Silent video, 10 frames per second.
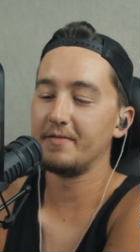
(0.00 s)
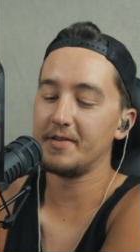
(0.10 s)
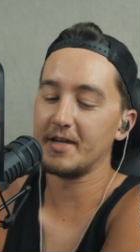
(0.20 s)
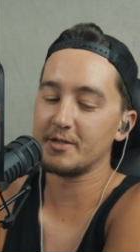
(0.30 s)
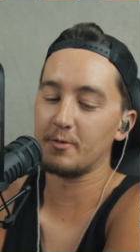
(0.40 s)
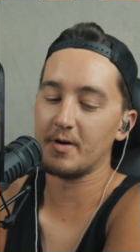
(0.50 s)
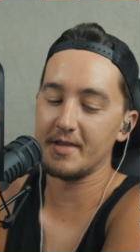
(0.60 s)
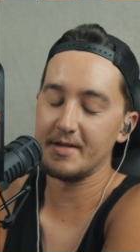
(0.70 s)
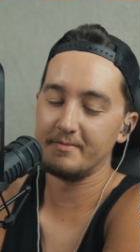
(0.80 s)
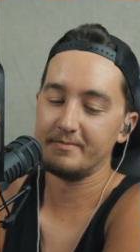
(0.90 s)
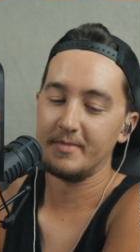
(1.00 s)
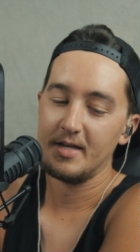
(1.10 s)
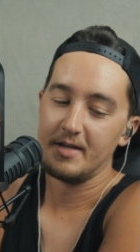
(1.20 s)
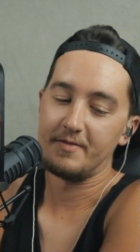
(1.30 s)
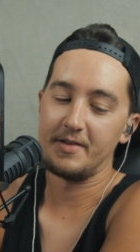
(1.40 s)
If you think it's worth it,
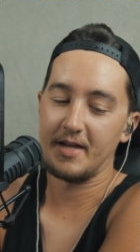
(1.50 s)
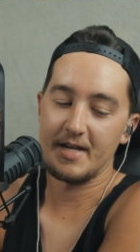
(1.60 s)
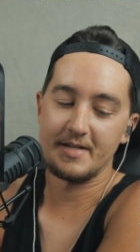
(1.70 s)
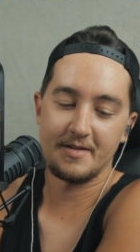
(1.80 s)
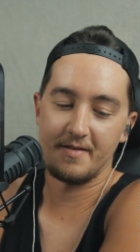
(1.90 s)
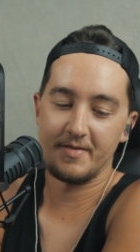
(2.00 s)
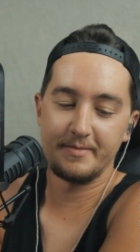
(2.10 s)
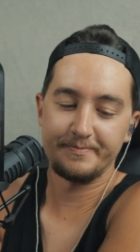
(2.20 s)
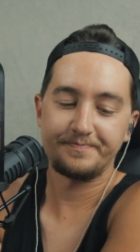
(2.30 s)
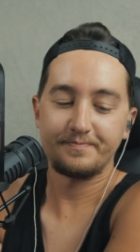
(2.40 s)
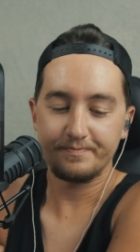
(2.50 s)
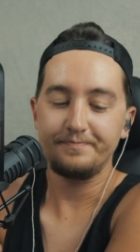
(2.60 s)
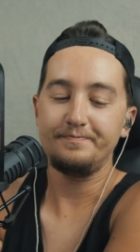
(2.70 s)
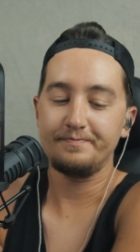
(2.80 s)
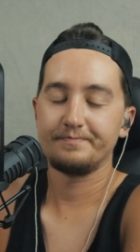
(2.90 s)
if you think I deserve it.
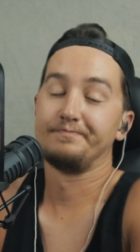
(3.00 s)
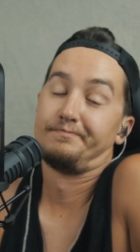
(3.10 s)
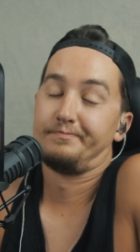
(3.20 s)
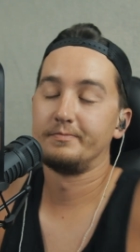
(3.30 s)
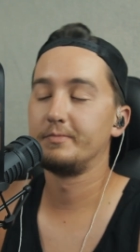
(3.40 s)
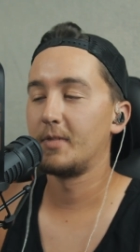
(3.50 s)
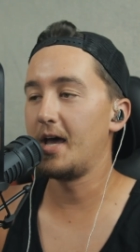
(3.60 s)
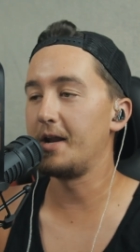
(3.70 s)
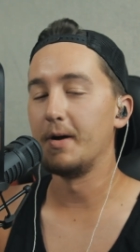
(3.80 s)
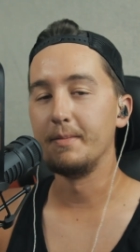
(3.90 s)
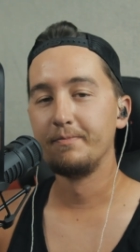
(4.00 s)
Anyway,